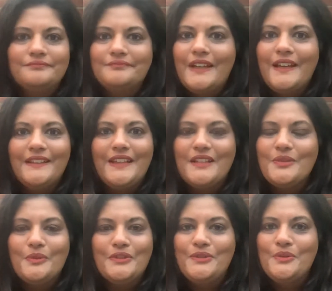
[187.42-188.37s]
and that's
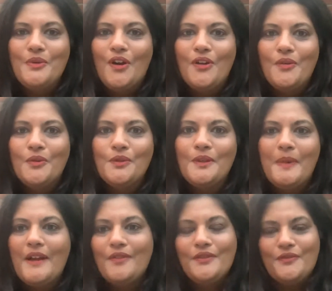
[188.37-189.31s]
what you are all
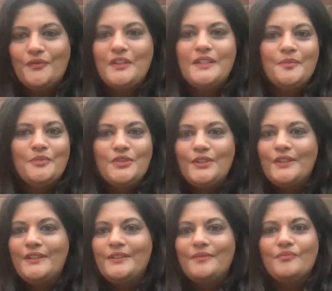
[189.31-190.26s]
about, freedom
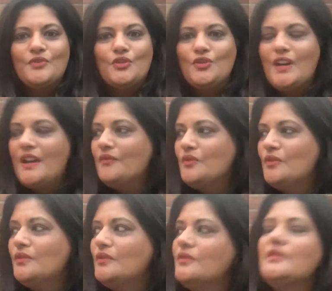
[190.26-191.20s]
to
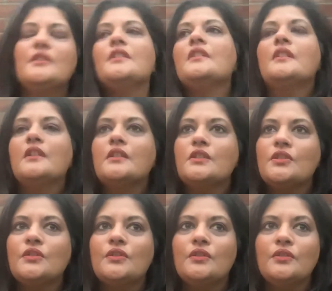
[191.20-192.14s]
travel,
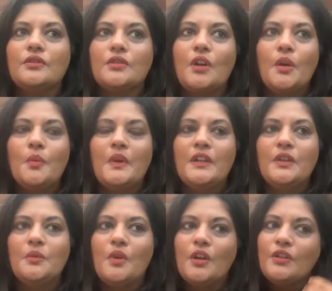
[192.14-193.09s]
to go where you
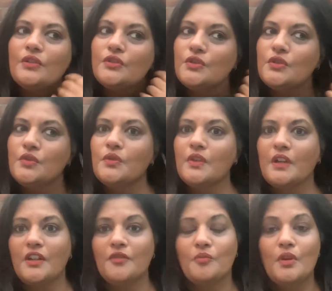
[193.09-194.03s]
want, to do the
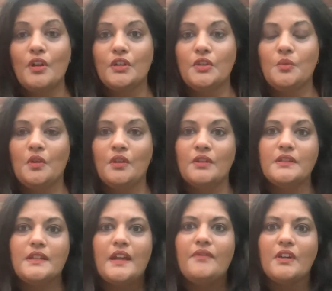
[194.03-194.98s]
kind of work you want,
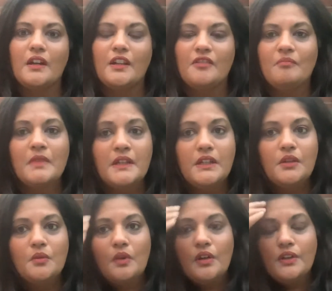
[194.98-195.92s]
to have the kind of money you
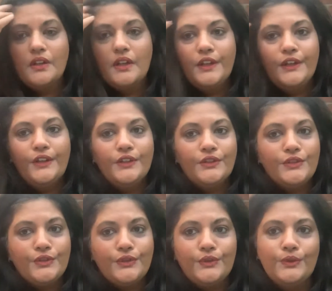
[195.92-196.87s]
want,
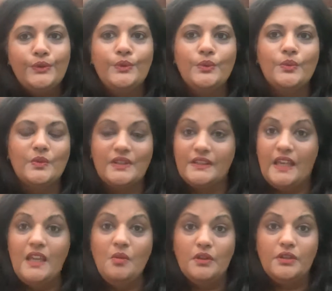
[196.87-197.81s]
to
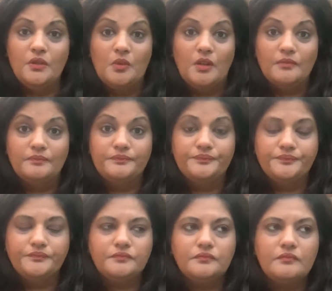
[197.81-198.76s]
say what you want.
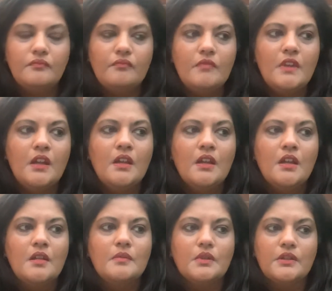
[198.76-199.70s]

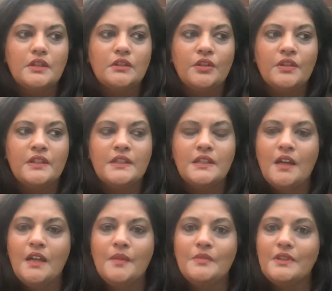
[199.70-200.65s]
Because a lot of
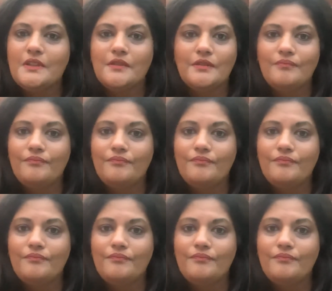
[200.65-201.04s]
times,